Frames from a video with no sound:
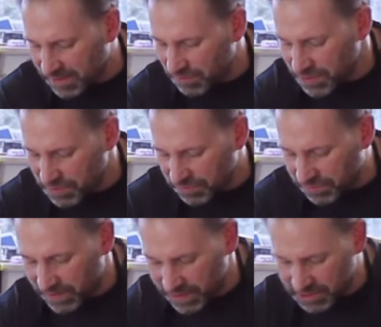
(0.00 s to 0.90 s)
the original
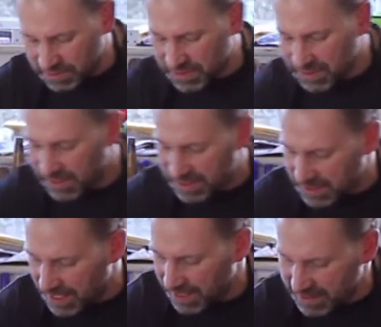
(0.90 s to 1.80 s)
finish was still
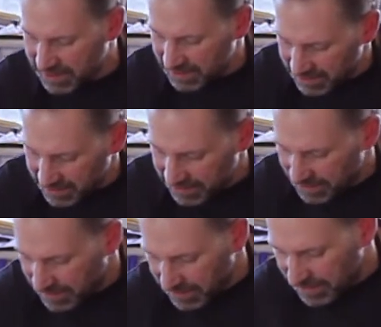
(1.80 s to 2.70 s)
intact,
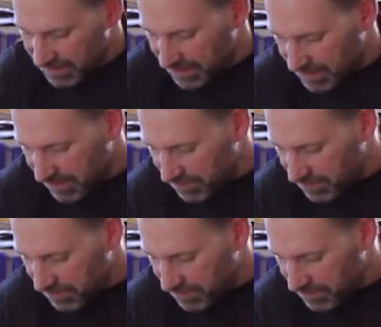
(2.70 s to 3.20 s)
it